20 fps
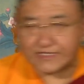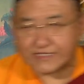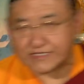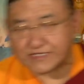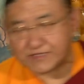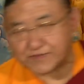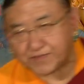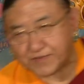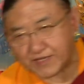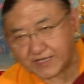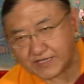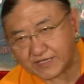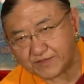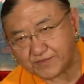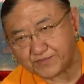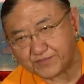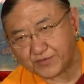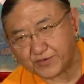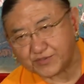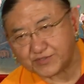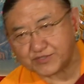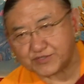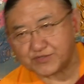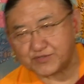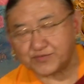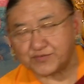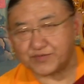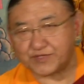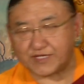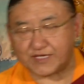it is very important
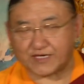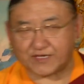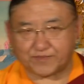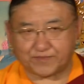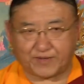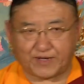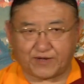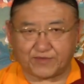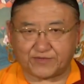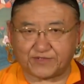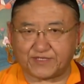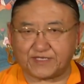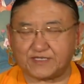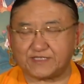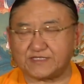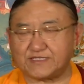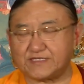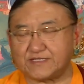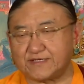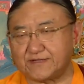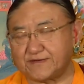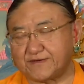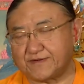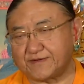to think about this.